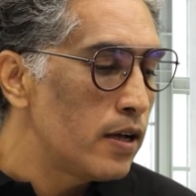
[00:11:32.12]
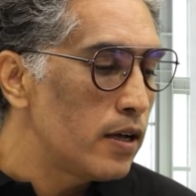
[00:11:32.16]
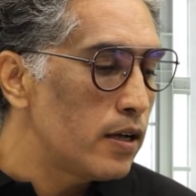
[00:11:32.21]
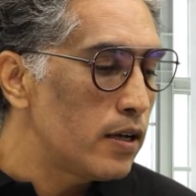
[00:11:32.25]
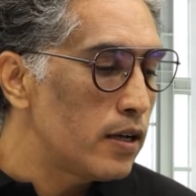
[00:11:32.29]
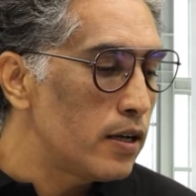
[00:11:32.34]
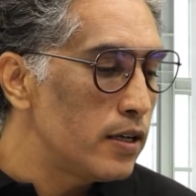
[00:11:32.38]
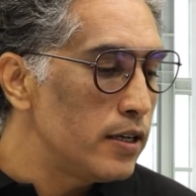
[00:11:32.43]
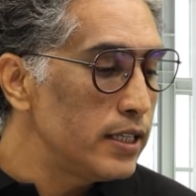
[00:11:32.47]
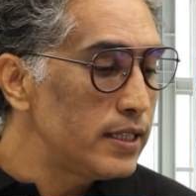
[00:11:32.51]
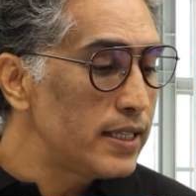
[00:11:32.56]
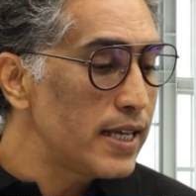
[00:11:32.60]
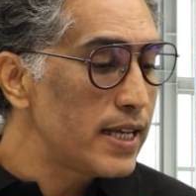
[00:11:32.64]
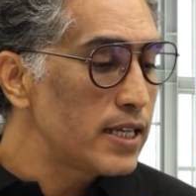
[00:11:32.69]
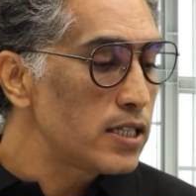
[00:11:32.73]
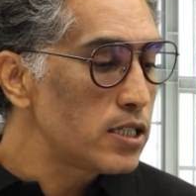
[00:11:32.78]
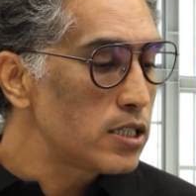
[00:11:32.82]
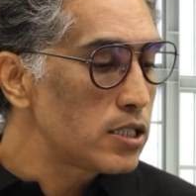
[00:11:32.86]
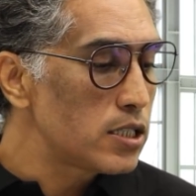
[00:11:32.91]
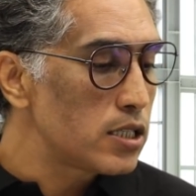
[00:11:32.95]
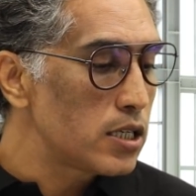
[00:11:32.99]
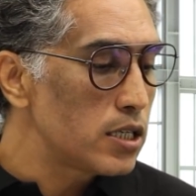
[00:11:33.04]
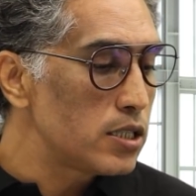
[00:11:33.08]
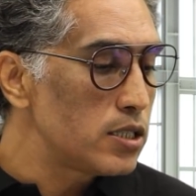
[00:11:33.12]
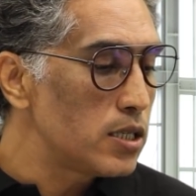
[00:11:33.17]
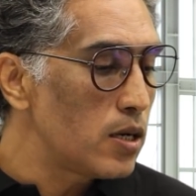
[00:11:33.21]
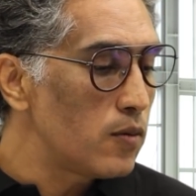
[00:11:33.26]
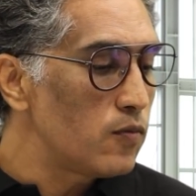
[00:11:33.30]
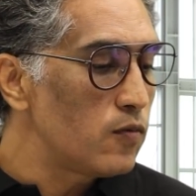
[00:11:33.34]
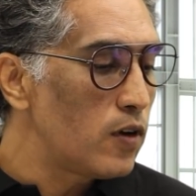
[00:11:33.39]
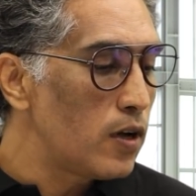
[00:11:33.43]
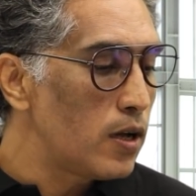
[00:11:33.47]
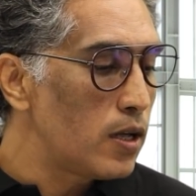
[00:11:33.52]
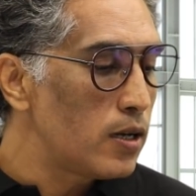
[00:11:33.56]
Nitesh
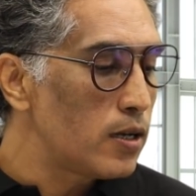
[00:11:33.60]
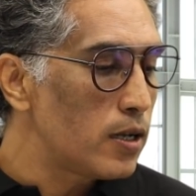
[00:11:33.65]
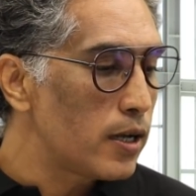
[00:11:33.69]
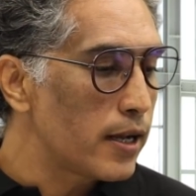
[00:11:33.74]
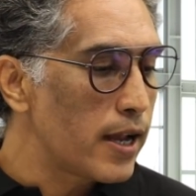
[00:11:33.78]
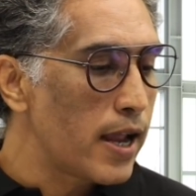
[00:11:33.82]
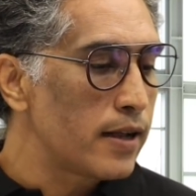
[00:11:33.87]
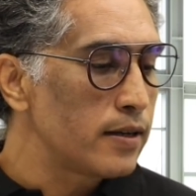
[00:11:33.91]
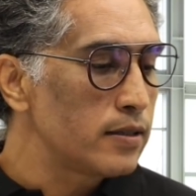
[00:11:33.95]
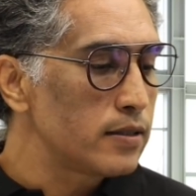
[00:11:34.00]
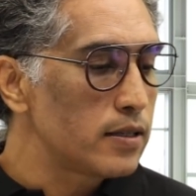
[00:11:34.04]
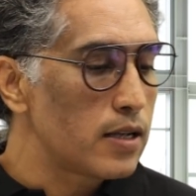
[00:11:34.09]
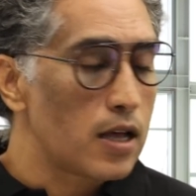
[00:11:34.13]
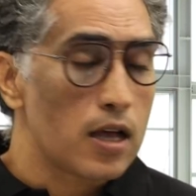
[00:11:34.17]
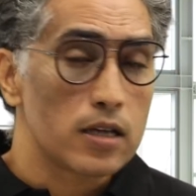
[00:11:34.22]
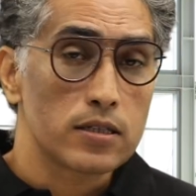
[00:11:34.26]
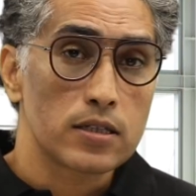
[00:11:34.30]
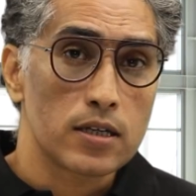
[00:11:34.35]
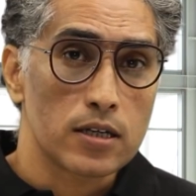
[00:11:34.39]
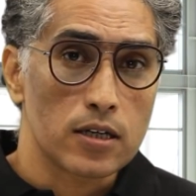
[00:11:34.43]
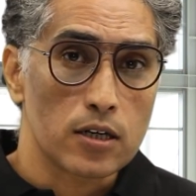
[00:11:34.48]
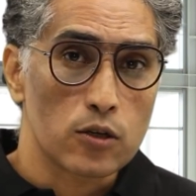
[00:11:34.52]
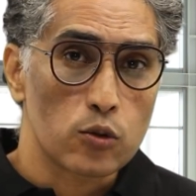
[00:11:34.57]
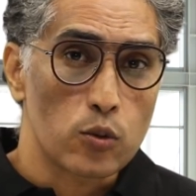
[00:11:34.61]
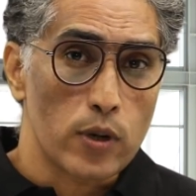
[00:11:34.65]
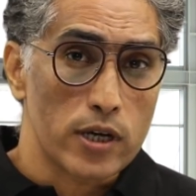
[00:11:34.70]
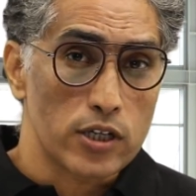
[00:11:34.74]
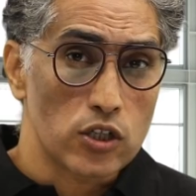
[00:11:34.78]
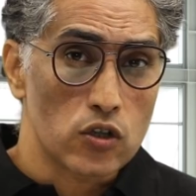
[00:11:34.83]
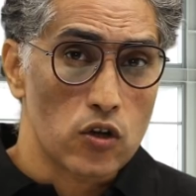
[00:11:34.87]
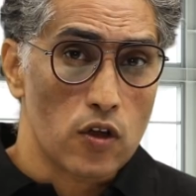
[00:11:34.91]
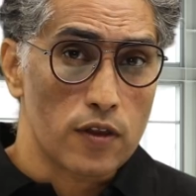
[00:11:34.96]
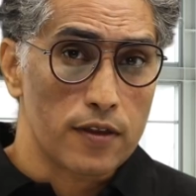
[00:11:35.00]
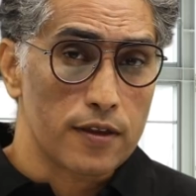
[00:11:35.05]
Jamwal again asking a
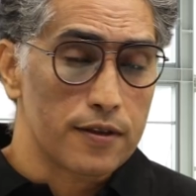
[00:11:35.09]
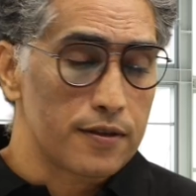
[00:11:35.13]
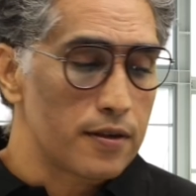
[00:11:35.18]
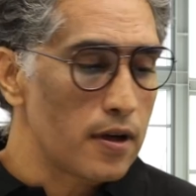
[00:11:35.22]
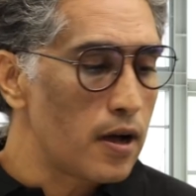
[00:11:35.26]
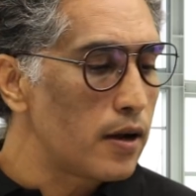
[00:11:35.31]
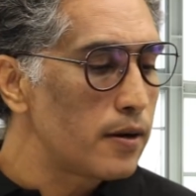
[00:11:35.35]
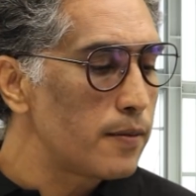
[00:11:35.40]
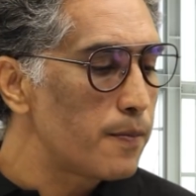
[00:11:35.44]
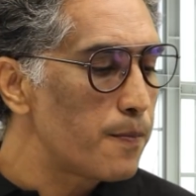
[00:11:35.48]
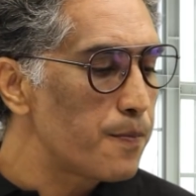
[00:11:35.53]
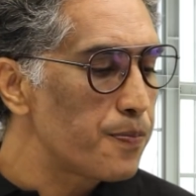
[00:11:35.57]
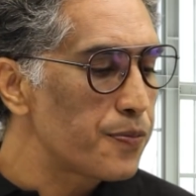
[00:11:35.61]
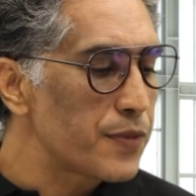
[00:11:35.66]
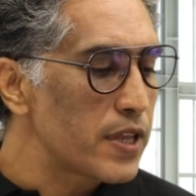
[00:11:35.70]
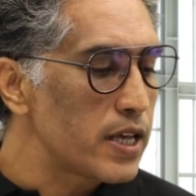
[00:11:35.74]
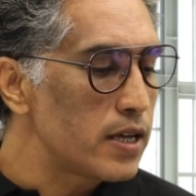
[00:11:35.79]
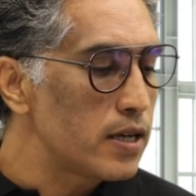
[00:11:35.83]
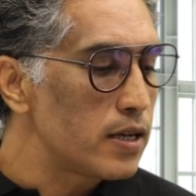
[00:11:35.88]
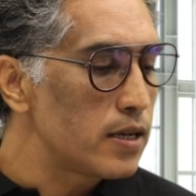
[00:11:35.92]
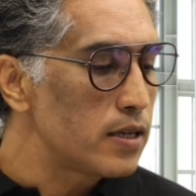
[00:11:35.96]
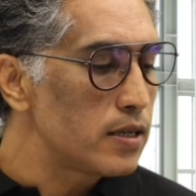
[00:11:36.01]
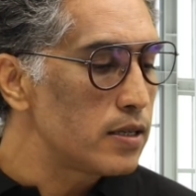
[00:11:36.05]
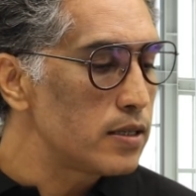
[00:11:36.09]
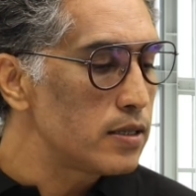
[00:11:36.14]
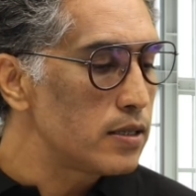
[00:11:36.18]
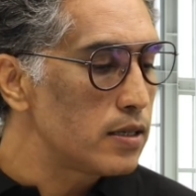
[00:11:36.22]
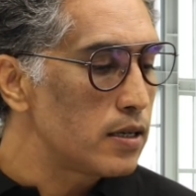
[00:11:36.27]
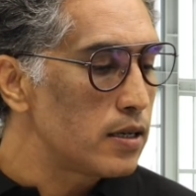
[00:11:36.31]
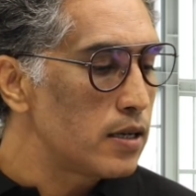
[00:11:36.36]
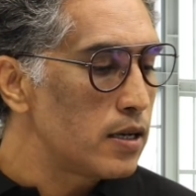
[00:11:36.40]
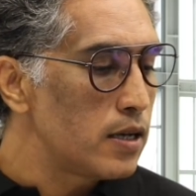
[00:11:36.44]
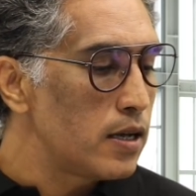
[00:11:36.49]
question on the Thar.